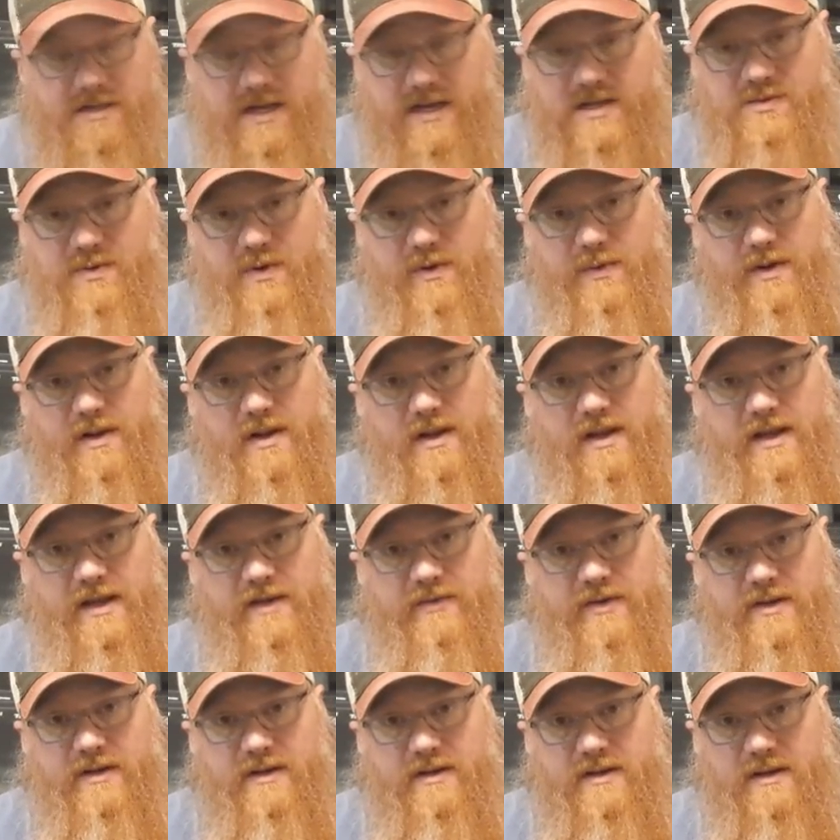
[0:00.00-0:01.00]
that's where we're going to leave
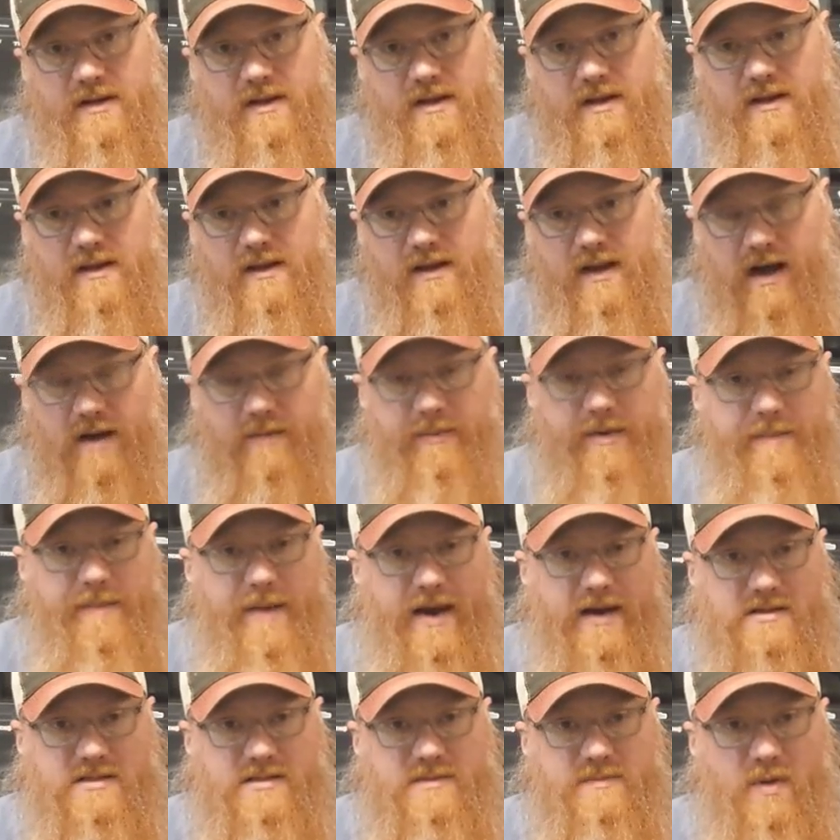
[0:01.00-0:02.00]
it i'll be
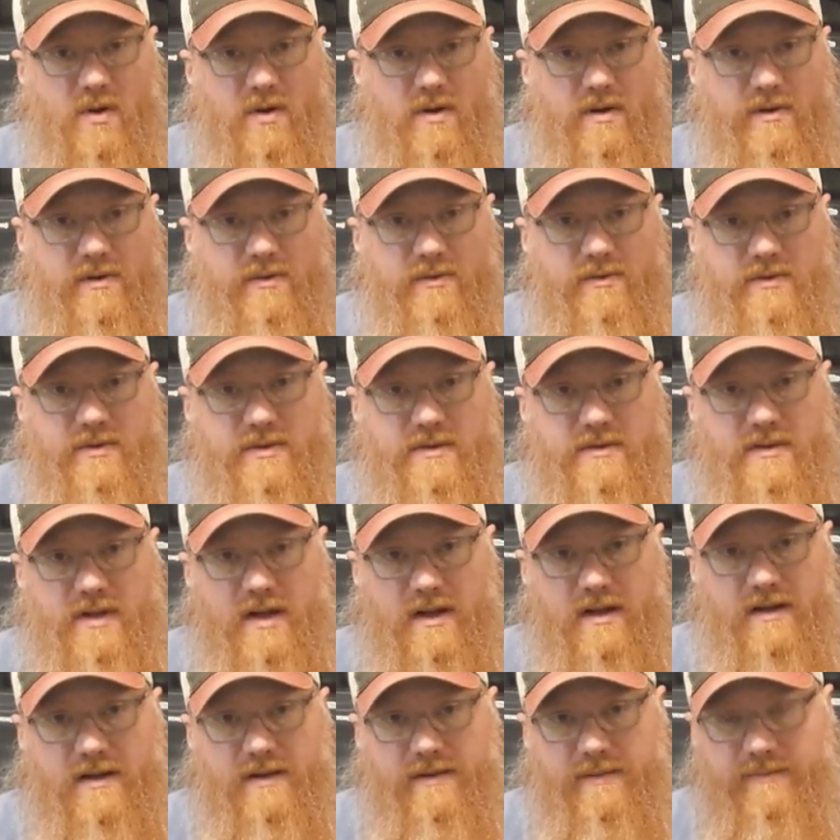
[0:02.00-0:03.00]
back tomorrow
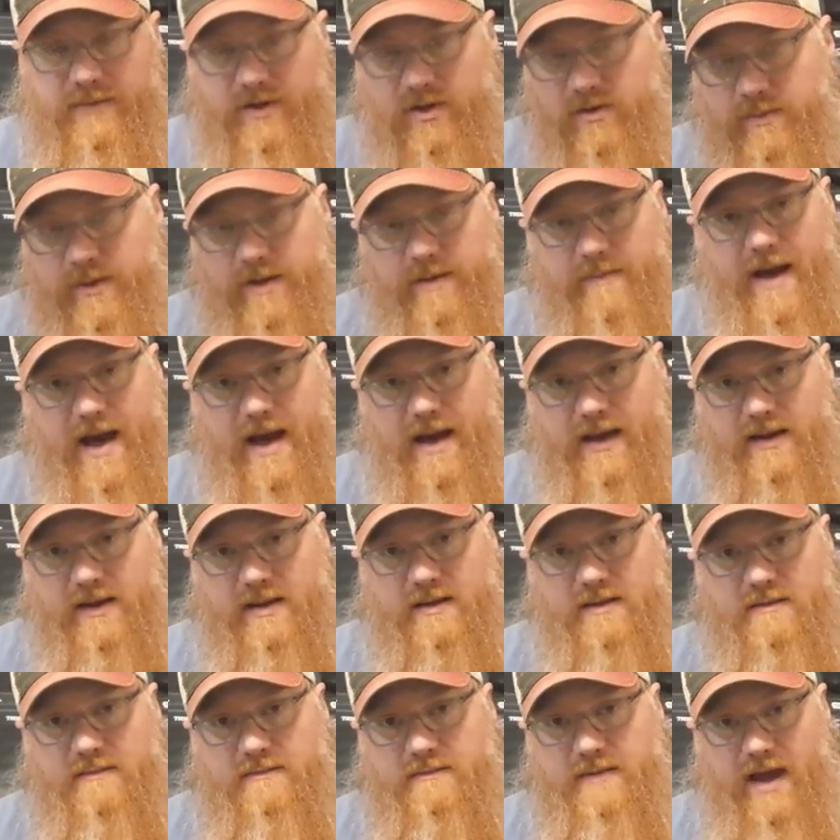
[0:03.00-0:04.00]
um, you'll be back
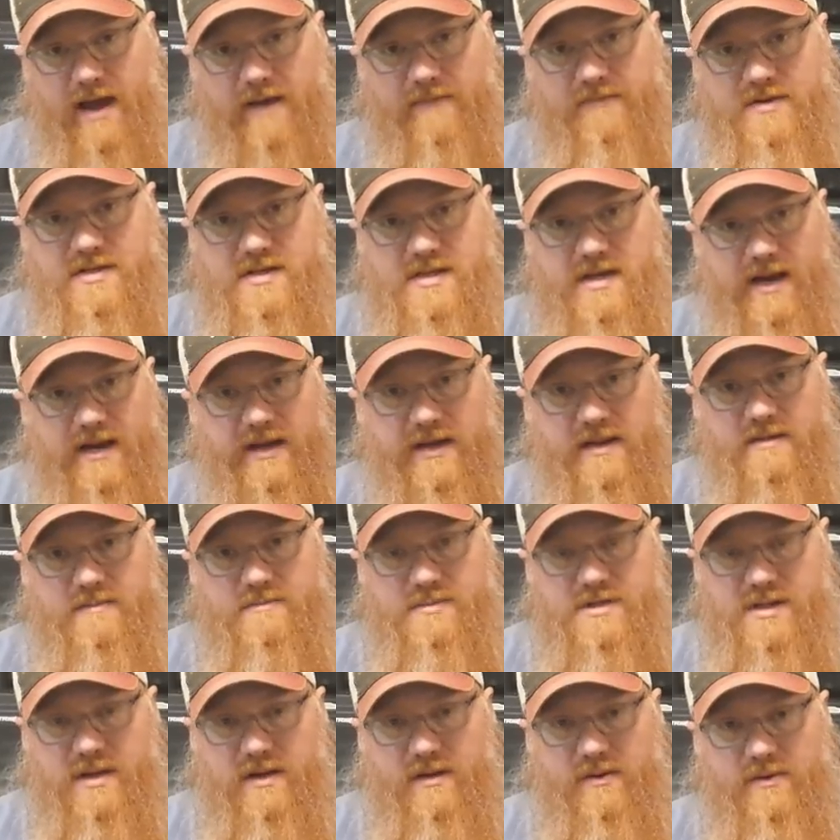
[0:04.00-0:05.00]
in half a second
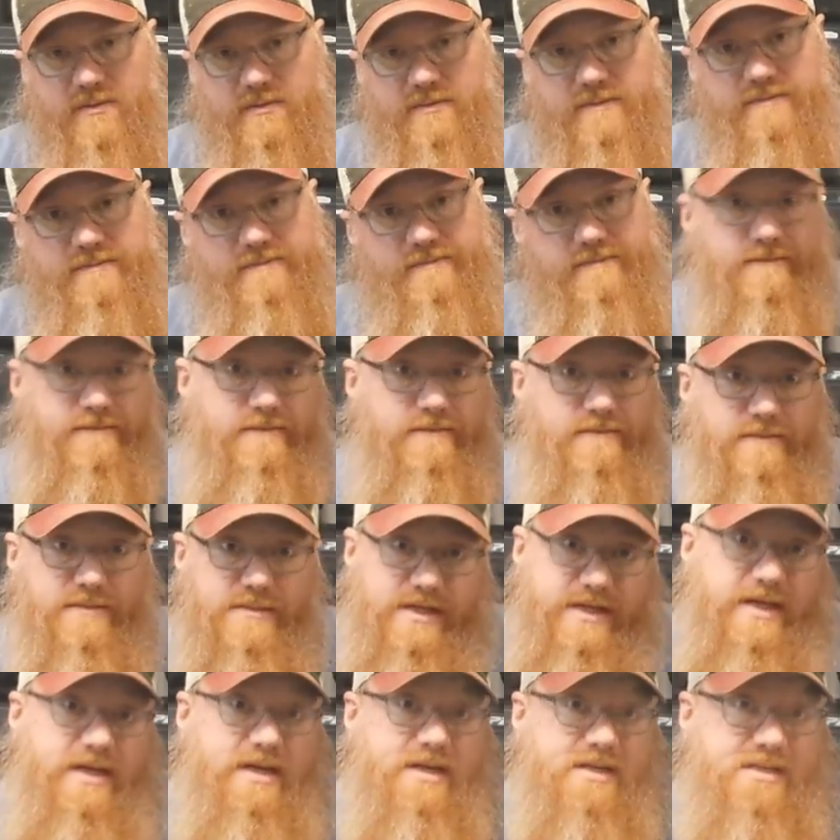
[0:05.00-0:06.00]
so
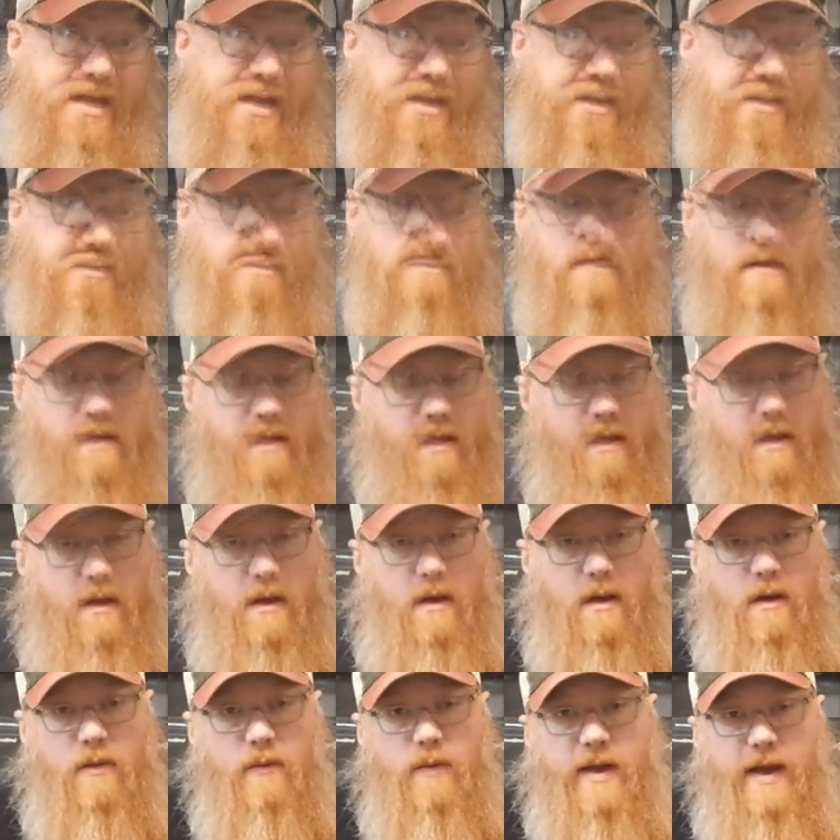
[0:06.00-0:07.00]
see you in a second
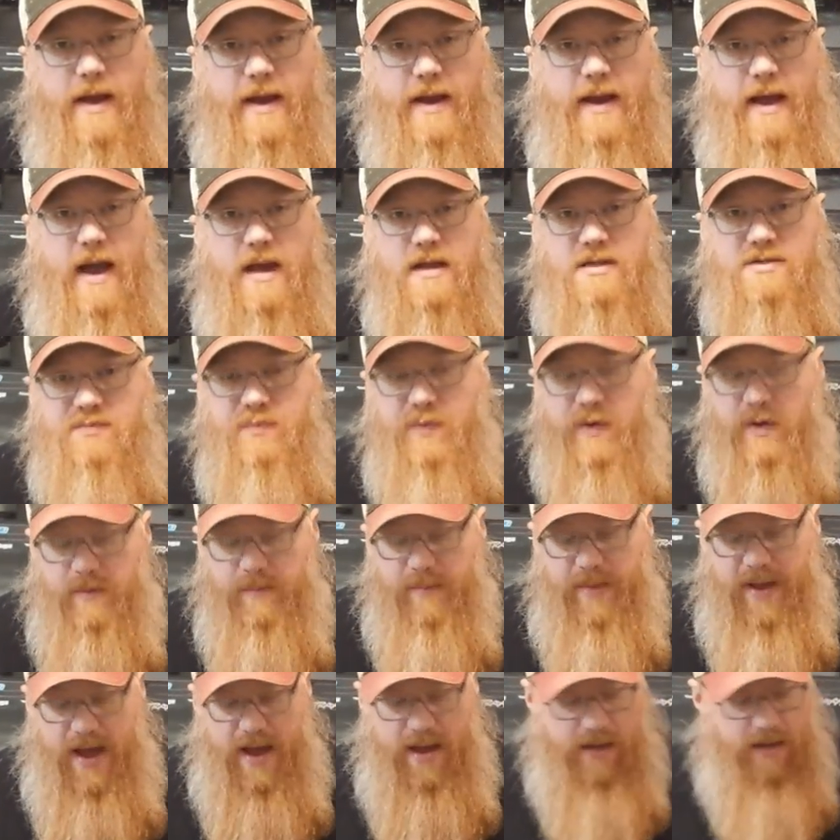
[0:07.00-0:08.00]
well, hey guys, welcome
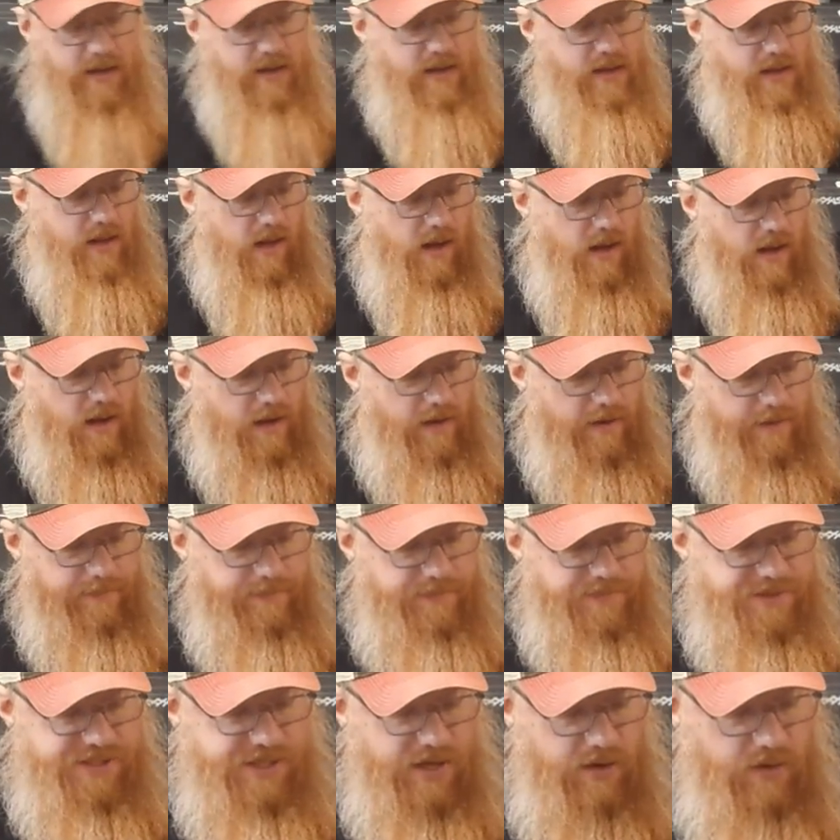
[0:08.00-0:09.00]
back. Um,
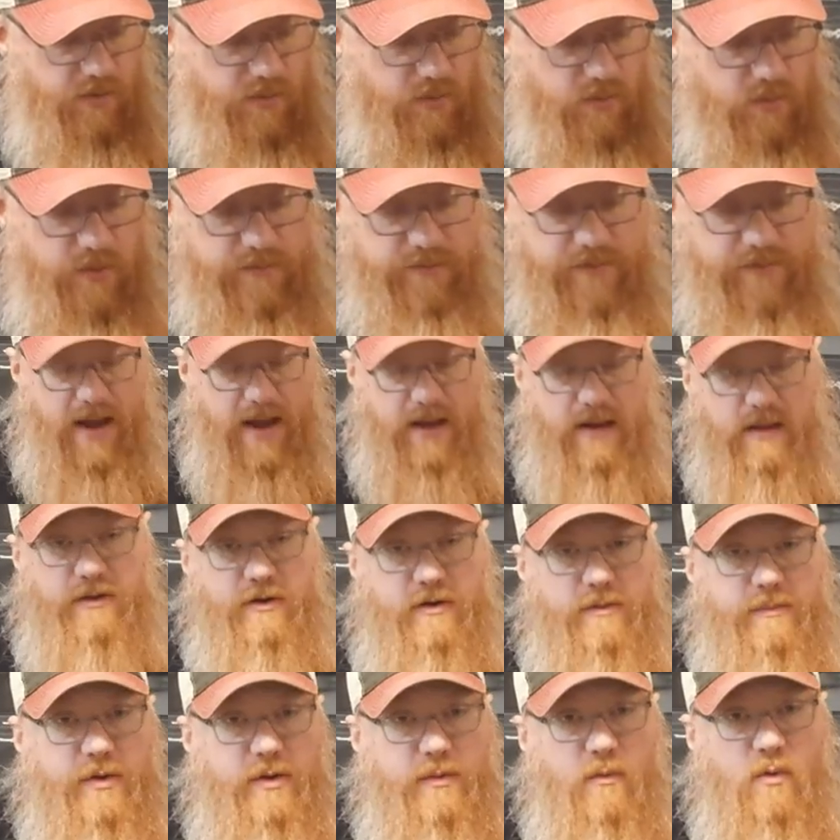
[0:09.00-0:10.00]
so we've a little
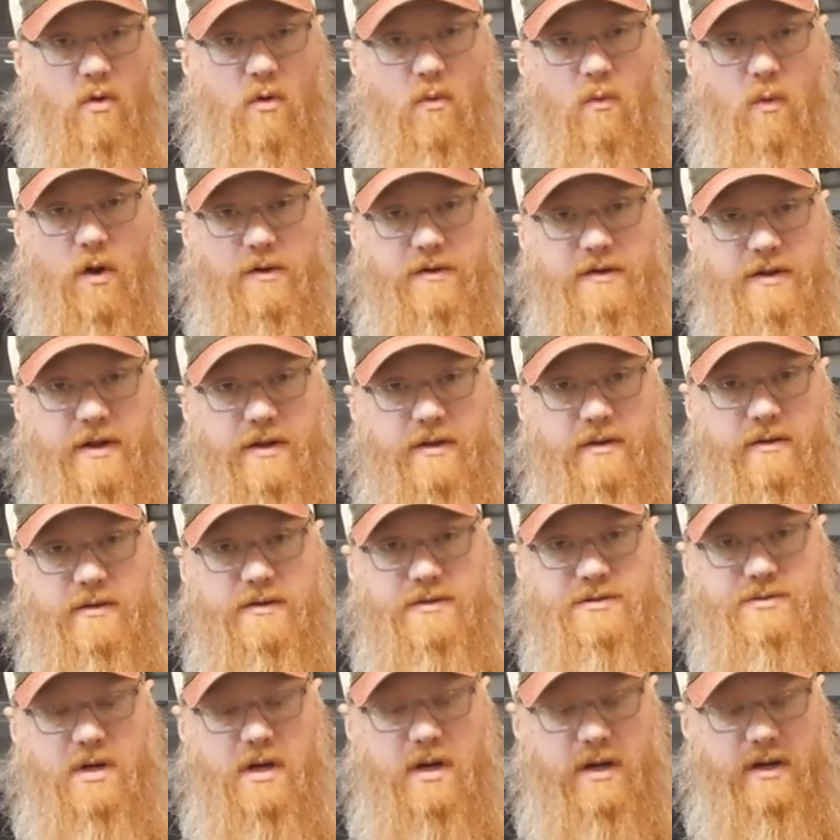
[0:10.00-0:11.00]
bit more work done on the
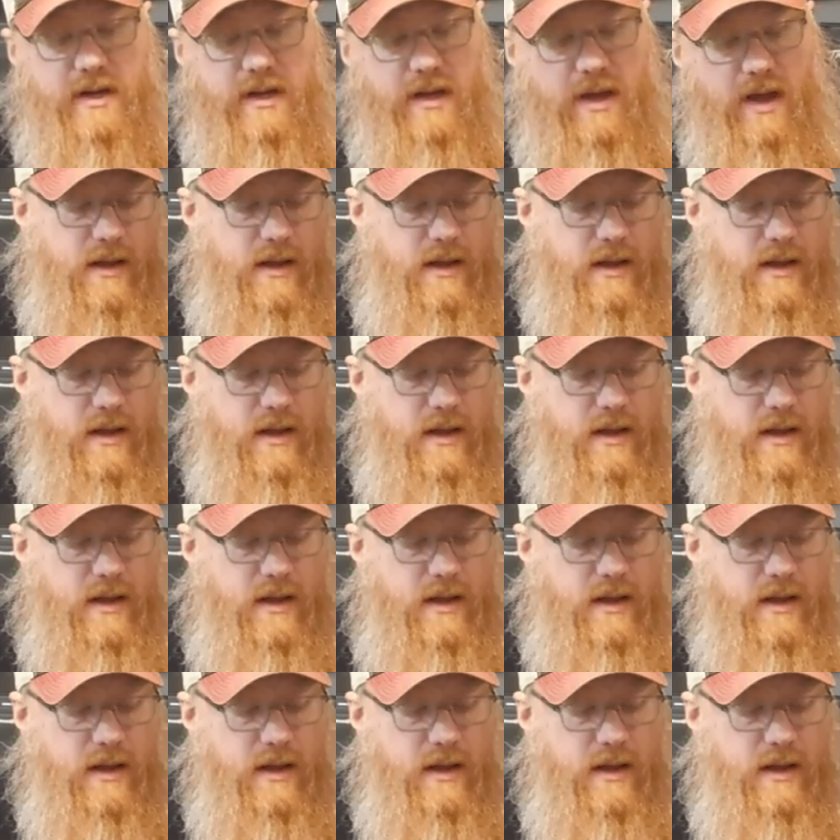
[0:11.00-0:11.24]
truck.